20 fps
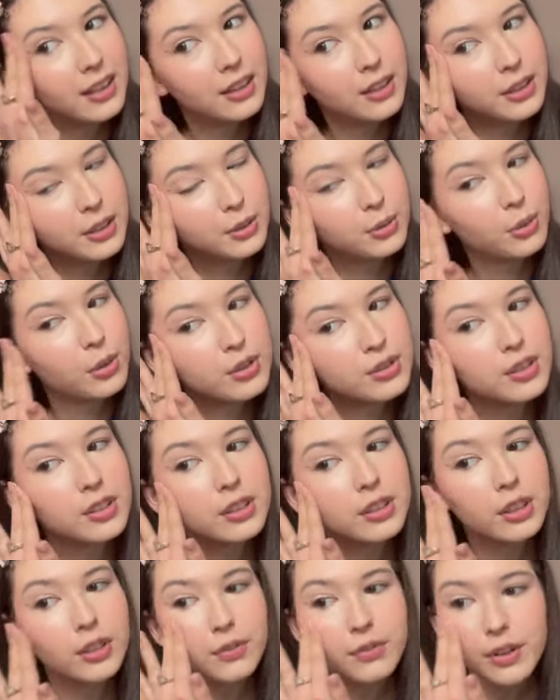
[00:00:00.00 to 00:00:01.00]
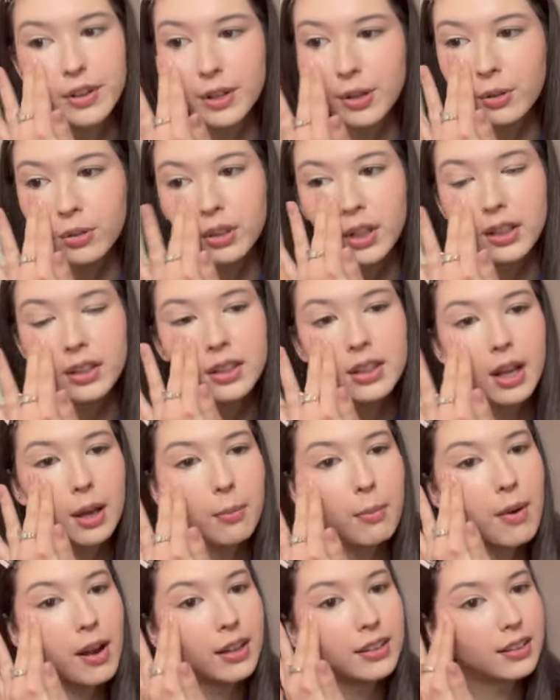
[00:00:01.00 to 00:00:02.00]
It wasn't a very good idea,
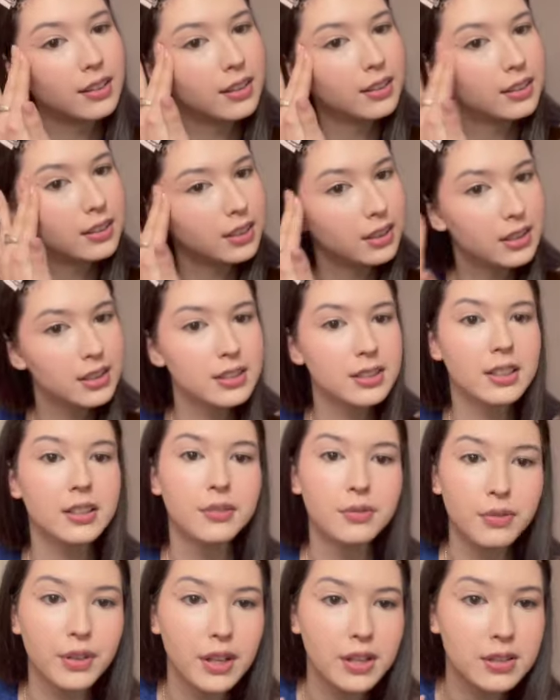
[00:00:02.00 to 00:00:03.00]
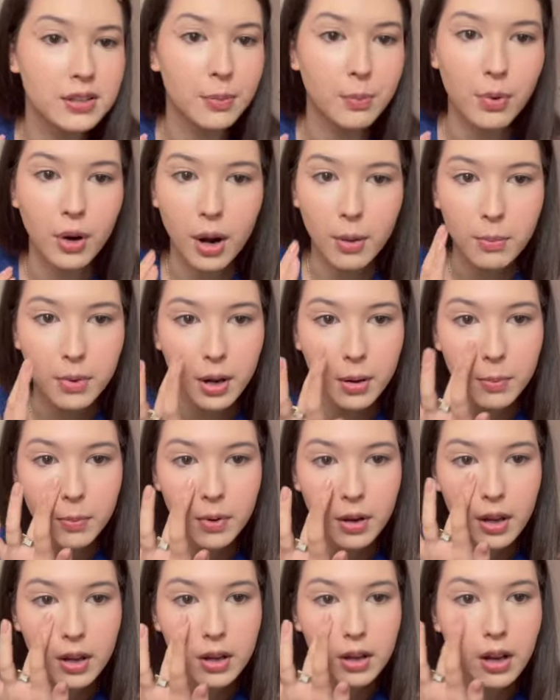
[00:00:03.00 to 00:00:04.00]
but at least it fixed the problem,
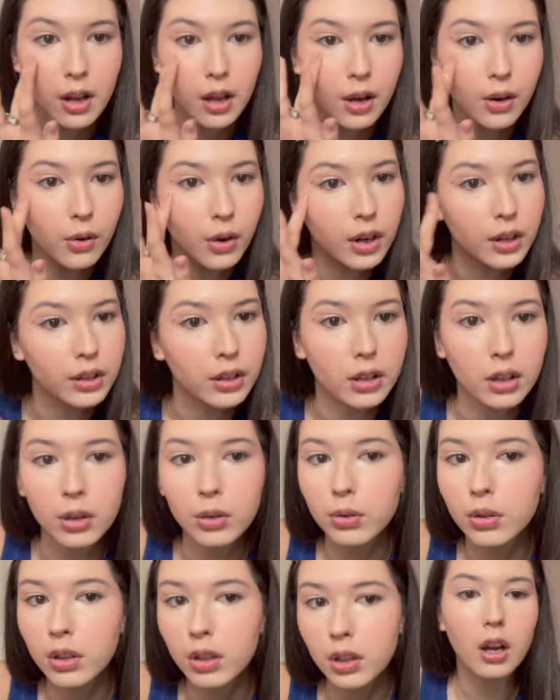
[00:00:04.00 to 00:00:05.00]
and now I know.